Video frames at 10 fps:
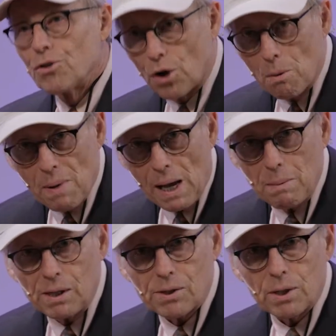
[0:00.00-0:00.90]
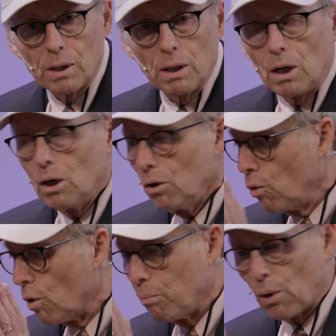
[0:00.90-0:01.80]
term babies
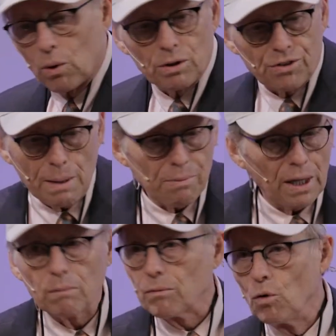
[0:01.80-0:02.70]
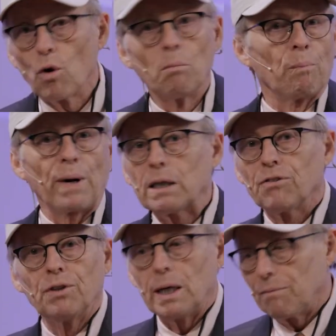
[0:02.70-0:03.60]
who were born, same thing, normal
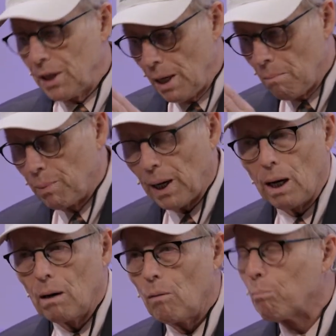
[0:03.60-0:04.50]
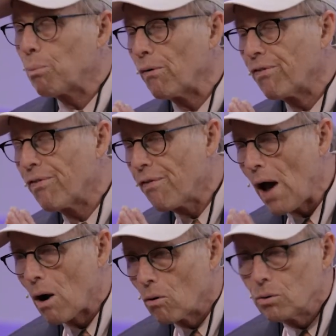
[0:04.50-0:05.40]
pregnancy and everything, but
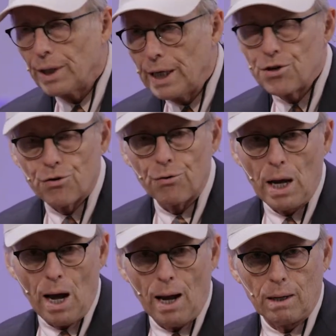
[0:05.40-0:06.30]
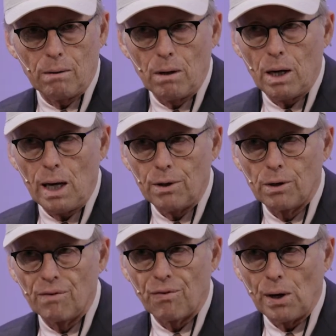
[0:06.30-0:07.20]
profound injury at
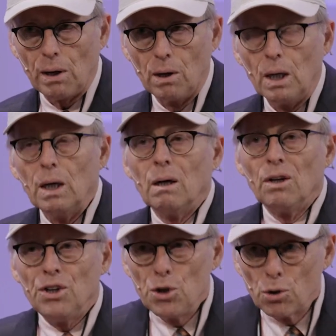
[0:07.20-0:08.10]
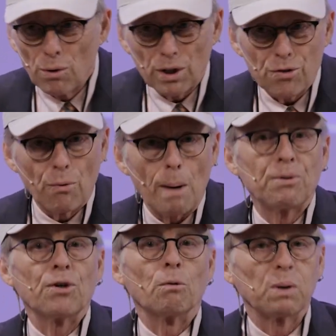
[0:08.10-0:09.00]
delivery. Uterus
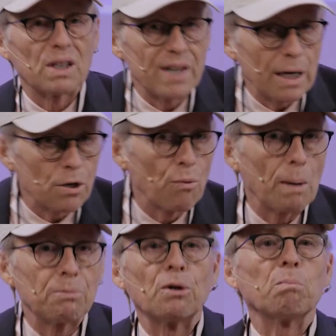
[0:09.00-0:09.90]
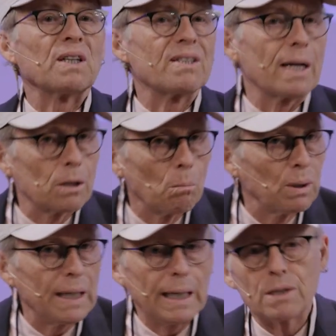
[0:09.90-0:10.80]
ruptured, placental
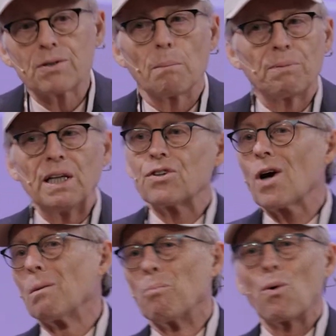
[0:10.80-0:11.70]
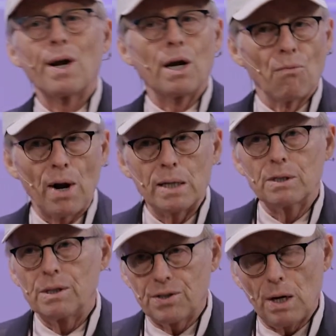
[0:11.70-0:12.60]
bleeding, something, child born in
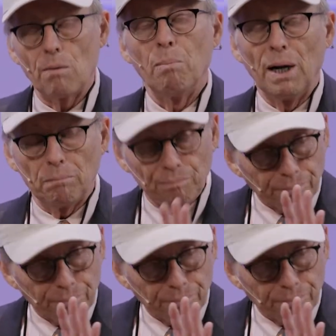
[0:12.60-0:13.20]
arrest, etc. But